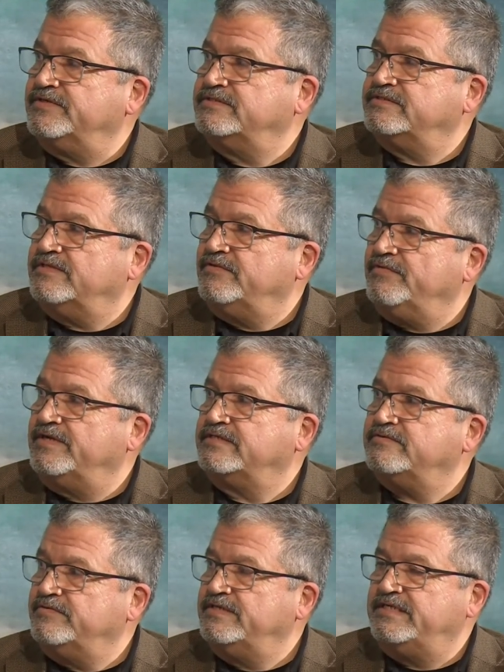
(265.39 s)
And so they wanted
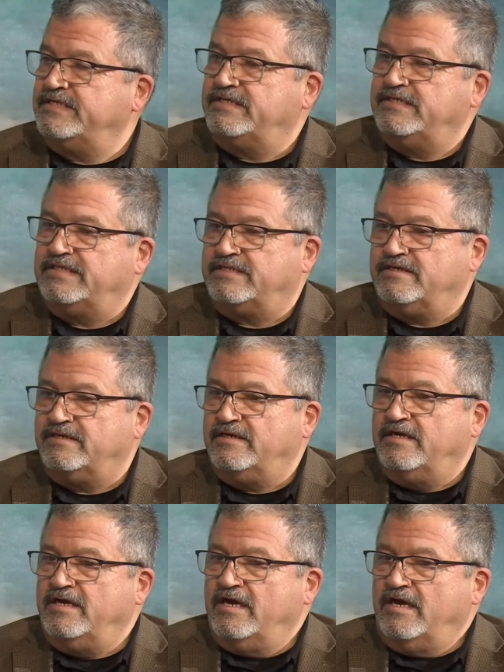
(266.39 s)
to really get the
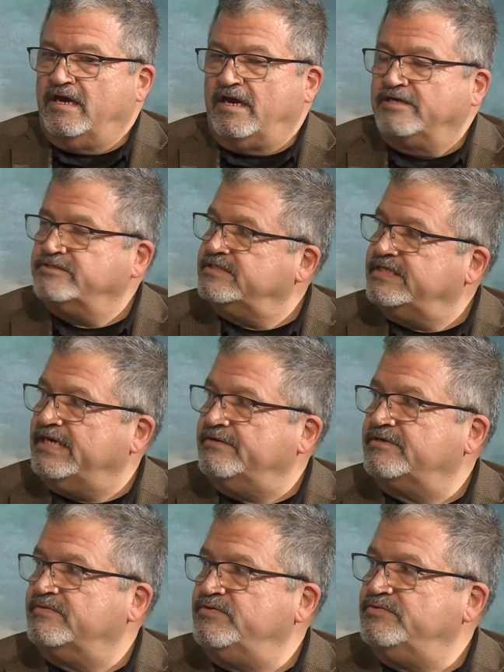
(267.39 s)

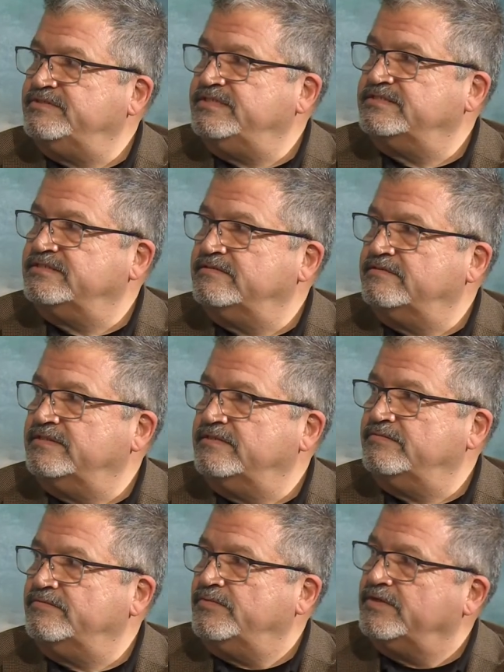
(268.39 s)
hard-to-count communities in
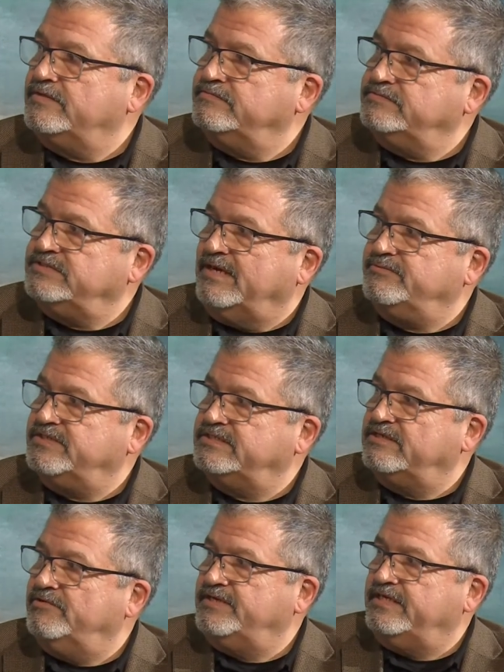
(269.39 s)
where Job Train is
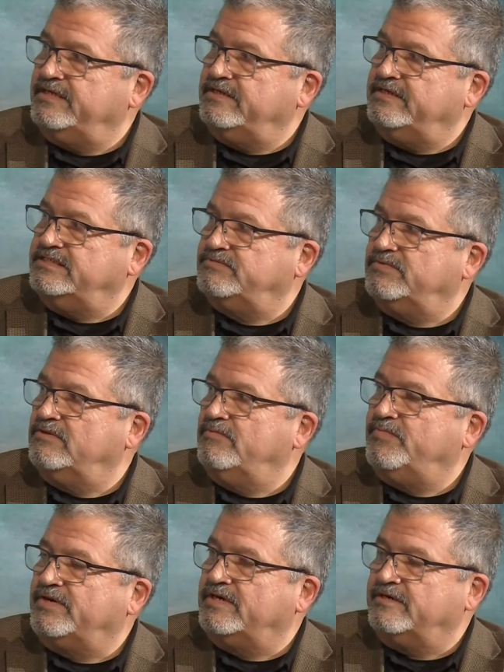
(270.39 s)
located in East Menlo
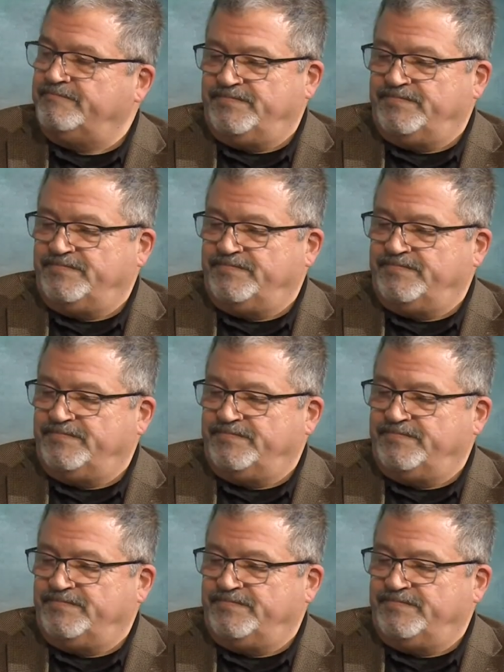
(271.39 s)
Park,